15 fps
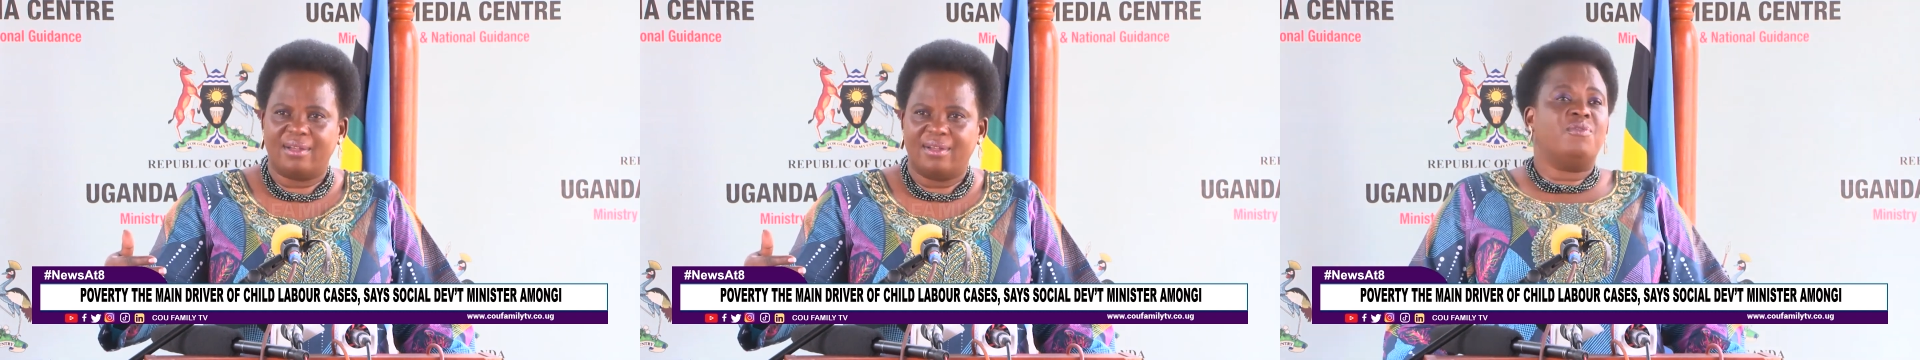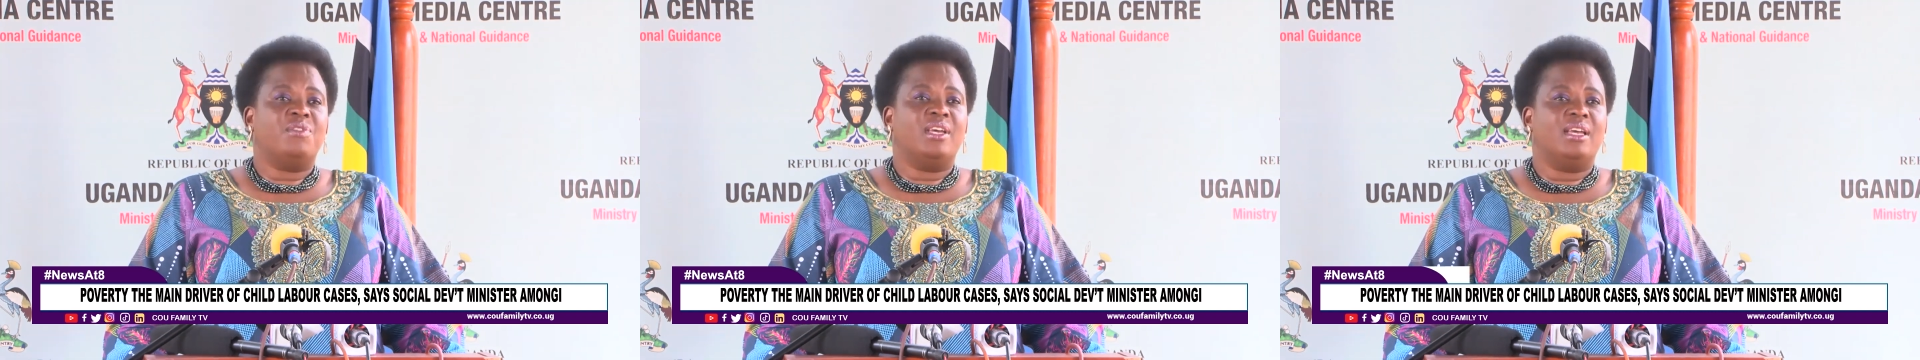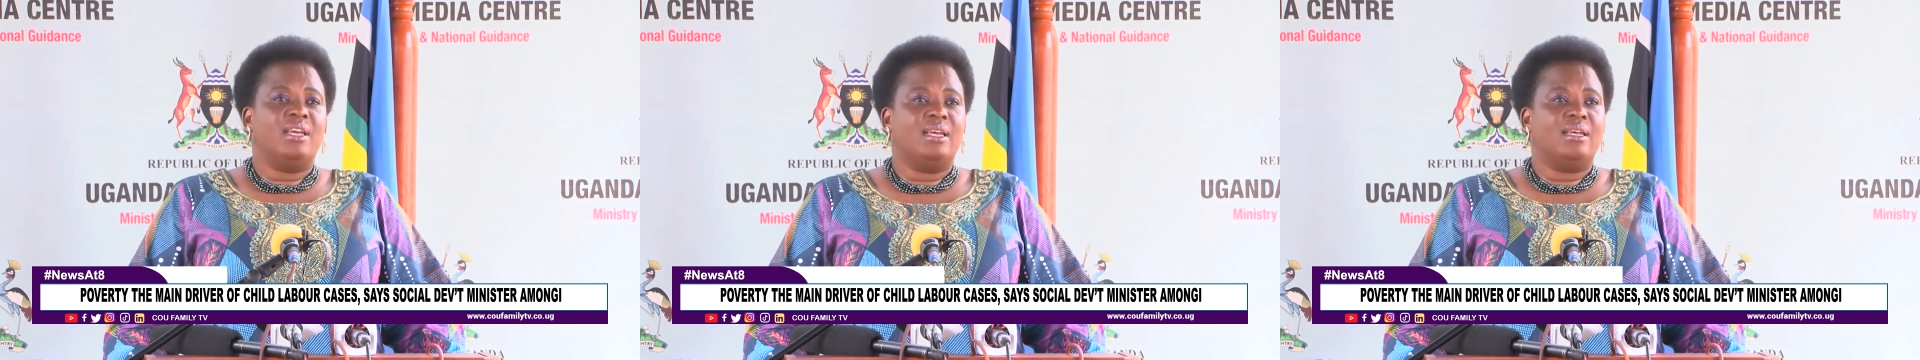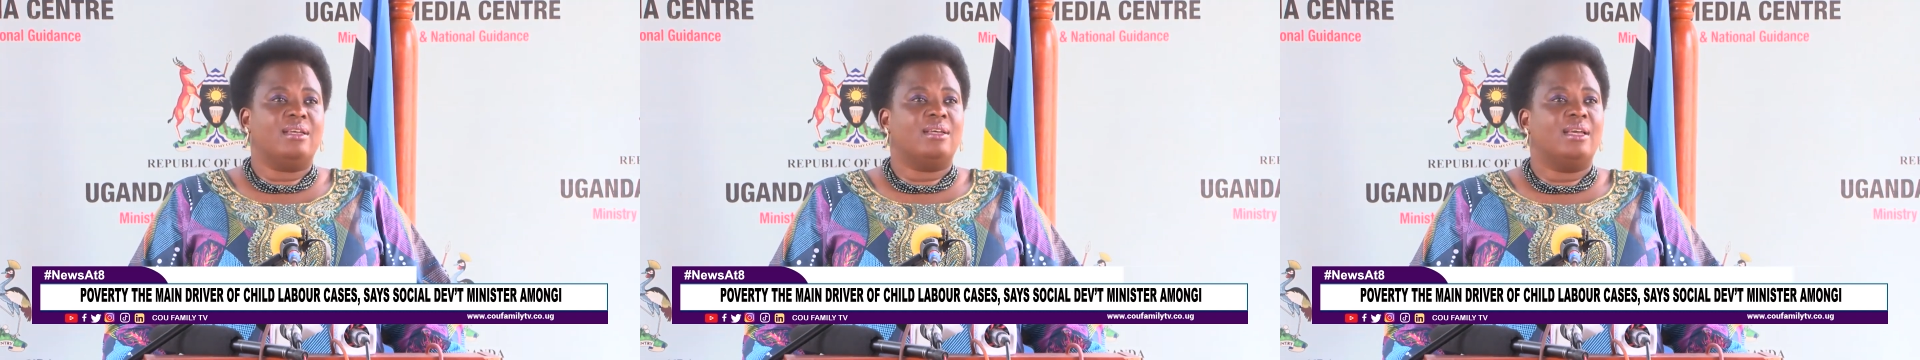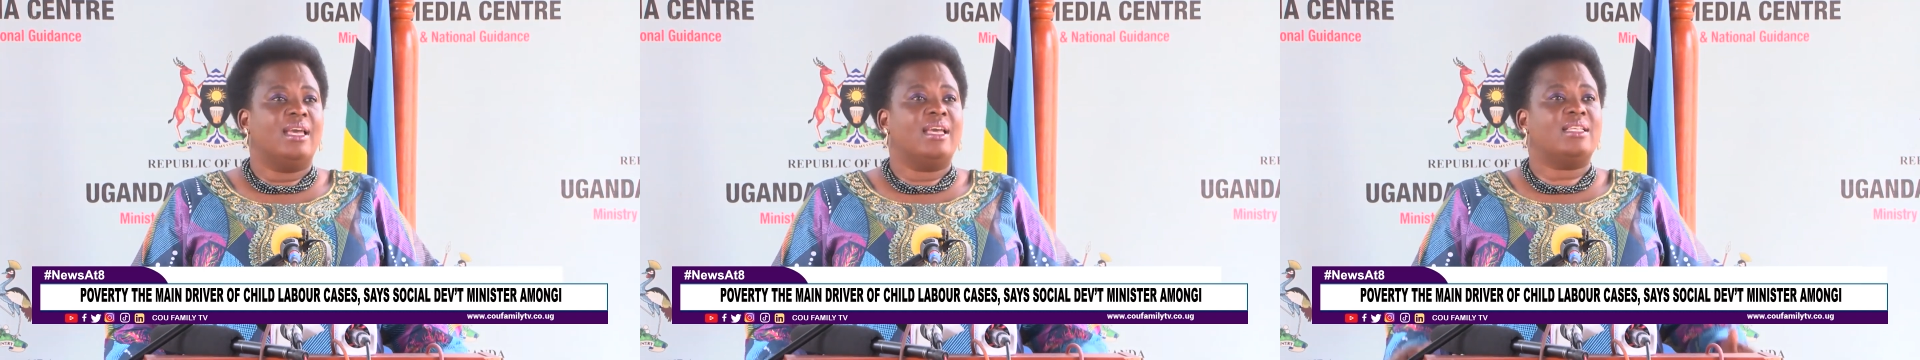Of
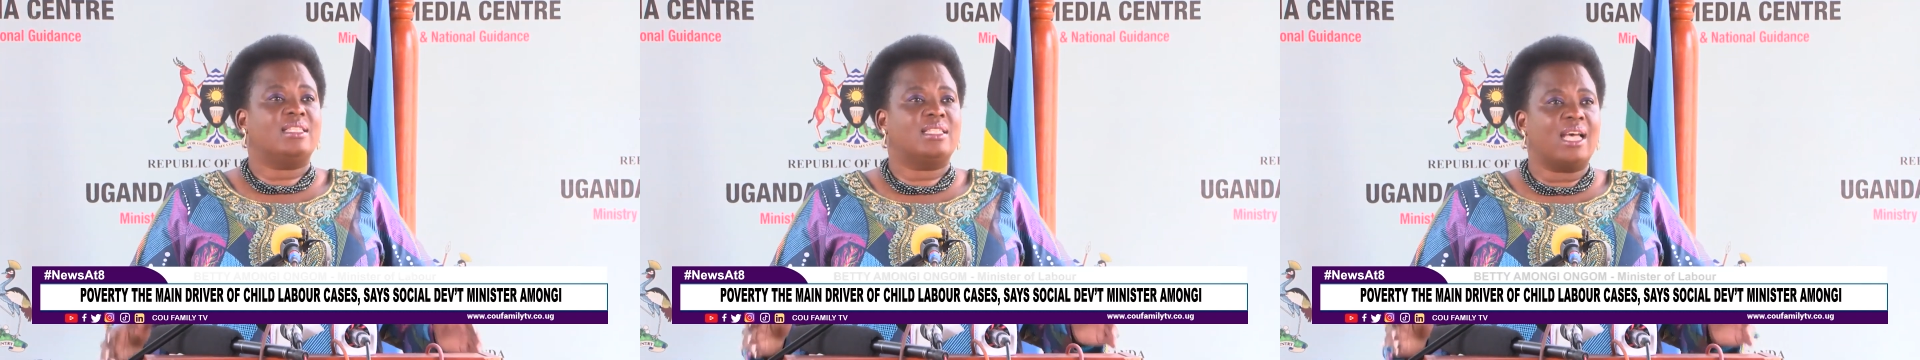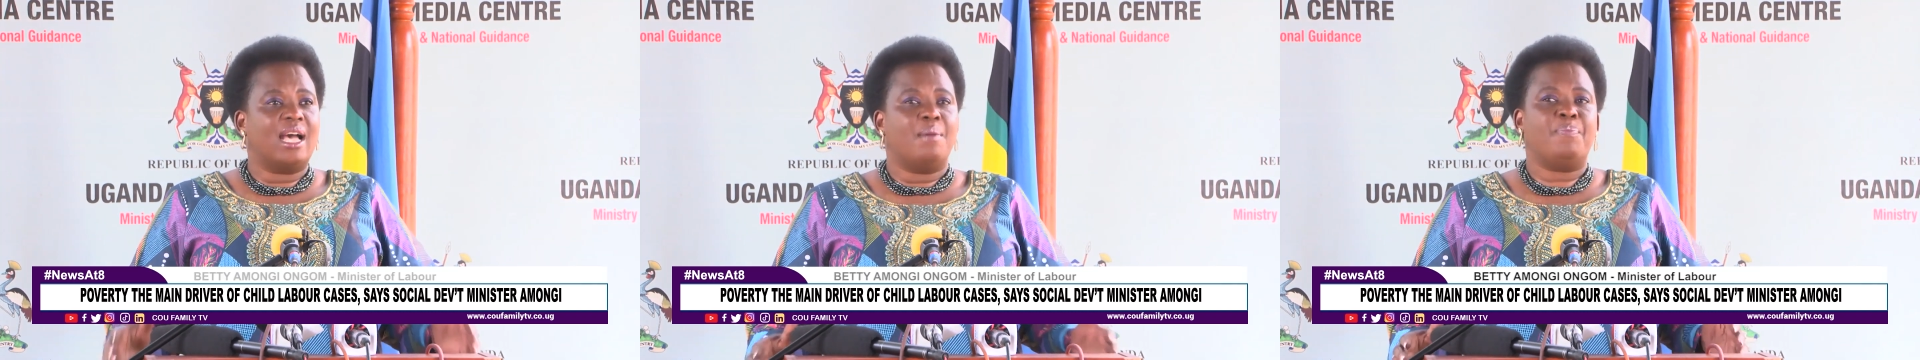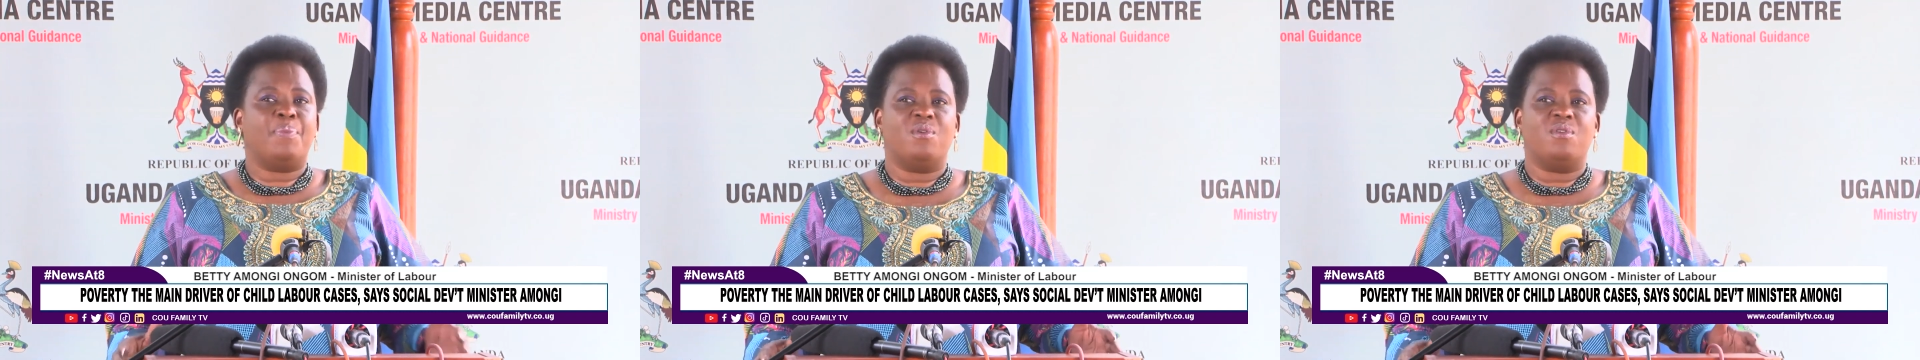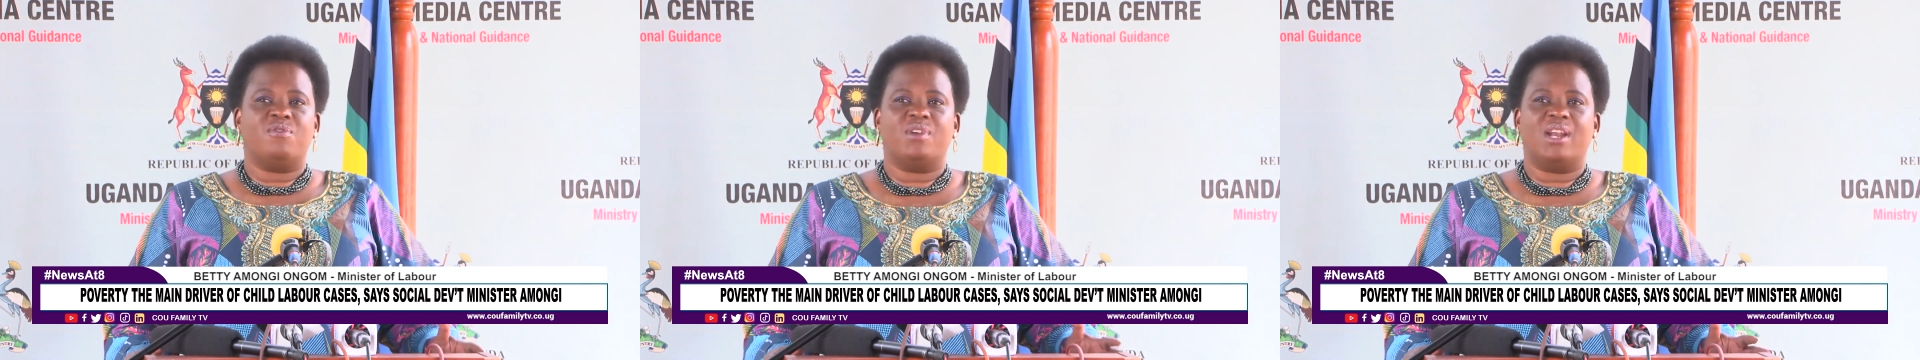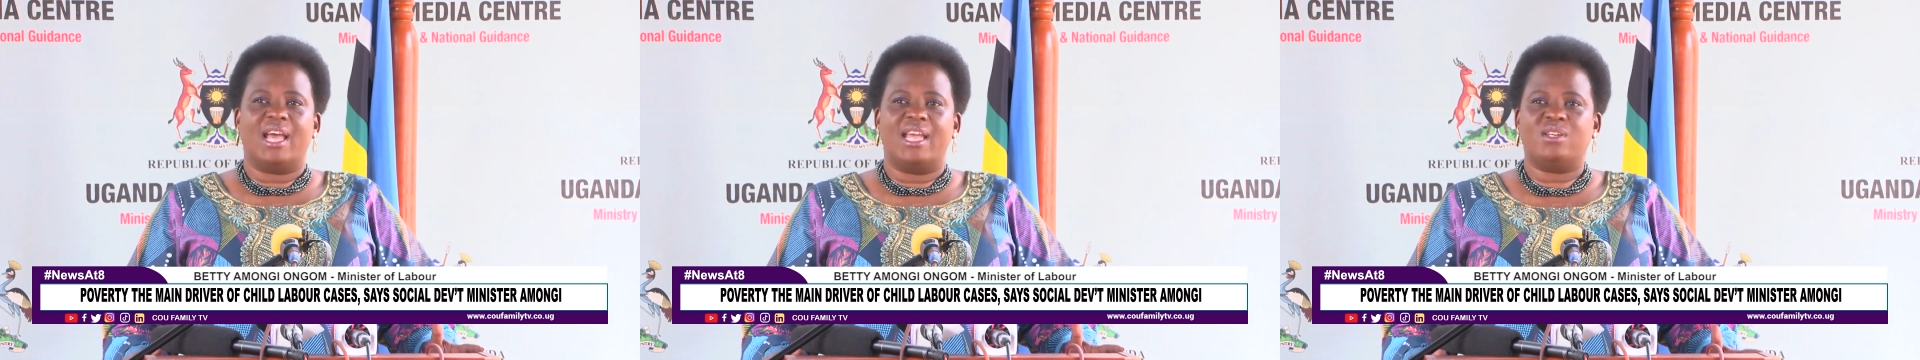the
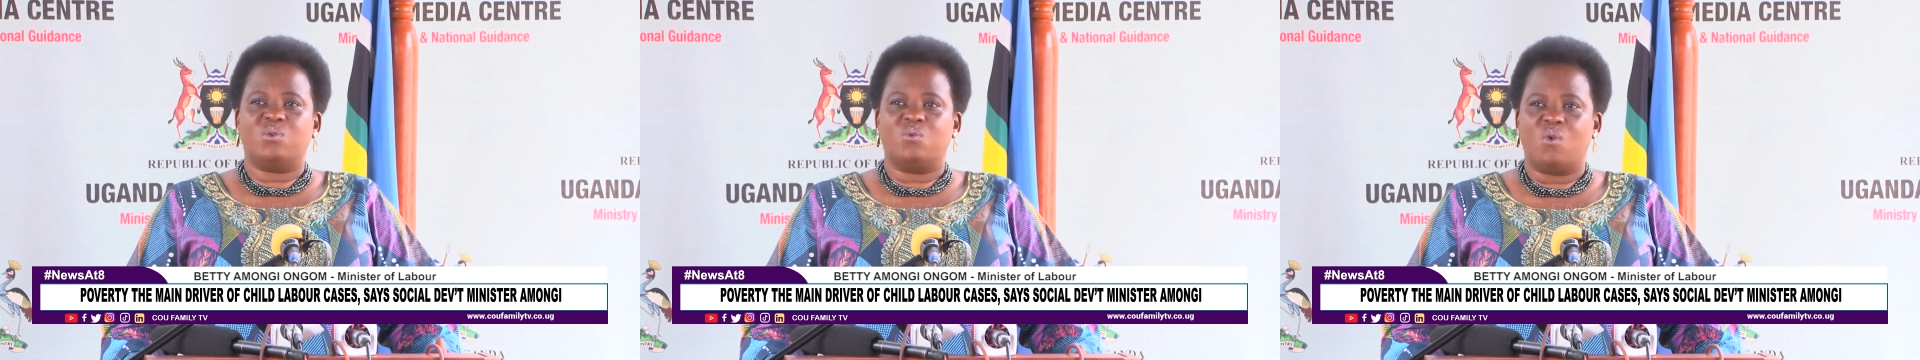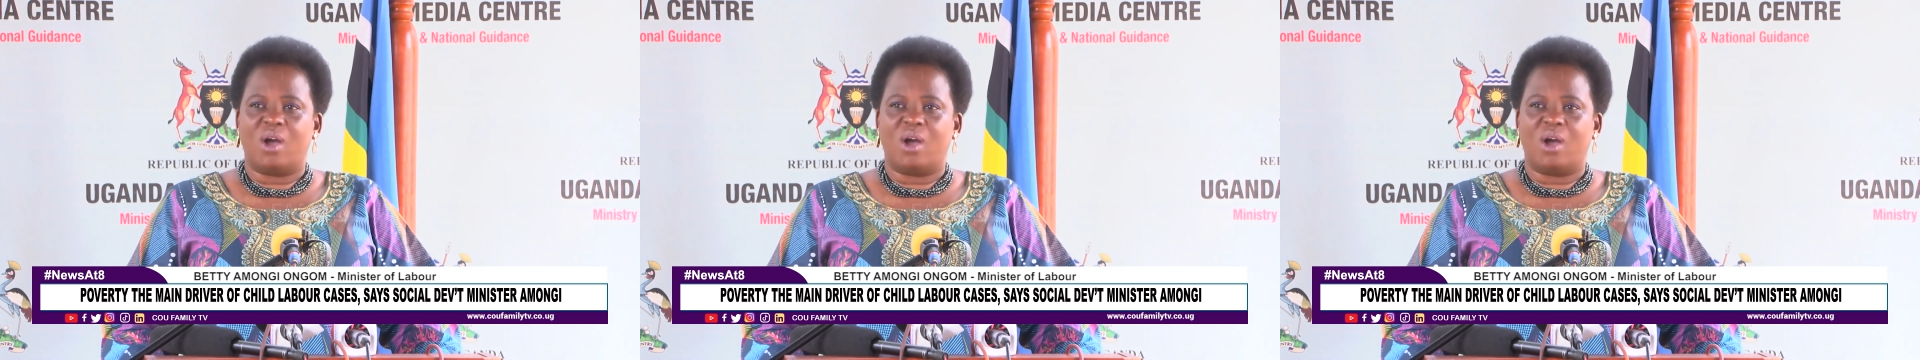example of light